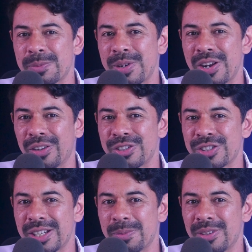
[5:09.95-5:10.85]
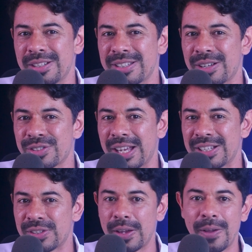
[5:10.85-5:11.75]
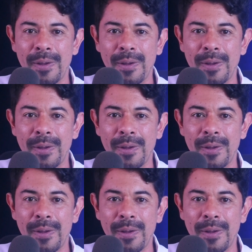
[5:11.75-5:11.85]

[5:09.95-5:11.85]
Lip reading: it's pretty understandable. It sounds nice.